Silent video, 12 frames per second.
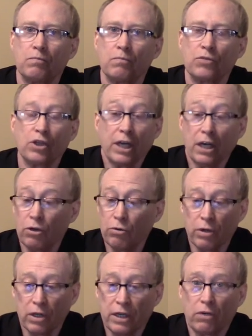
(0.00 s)
So you can't do
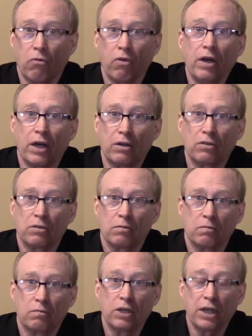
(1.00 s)
illegal things.
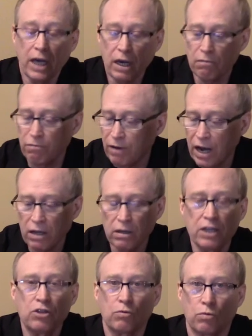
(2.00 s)
You can't
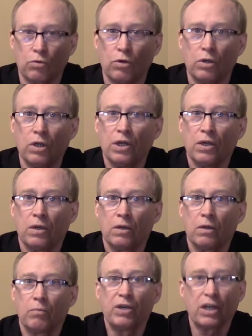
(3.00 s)
violate the rule
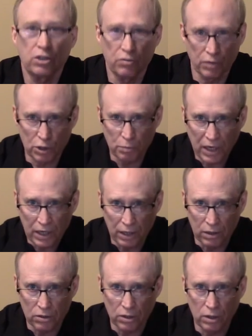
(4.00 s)
because of
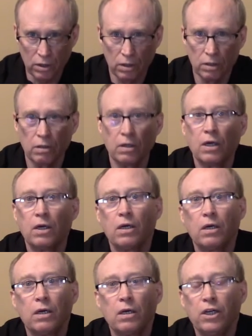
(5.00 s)
expediency.
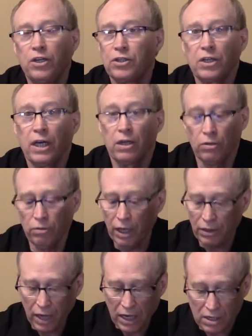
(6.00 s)
You just can't do
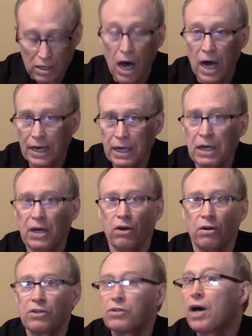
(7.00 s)
that. That's not in here.
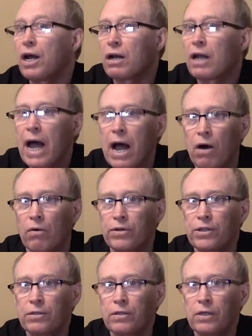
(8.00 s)
It's not allowed.
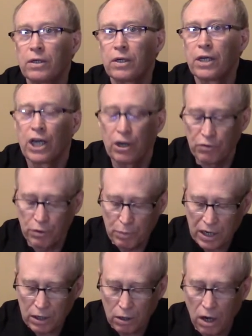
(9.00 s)
And if you're
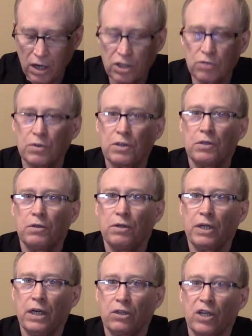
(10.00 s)
being honest with you, you
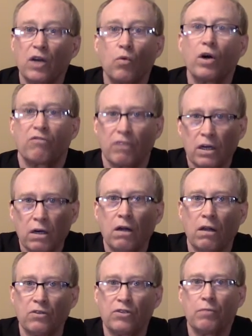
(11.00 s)
can't say, what if I
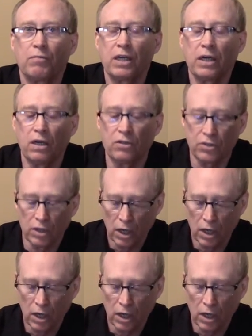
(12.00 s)
call it something else?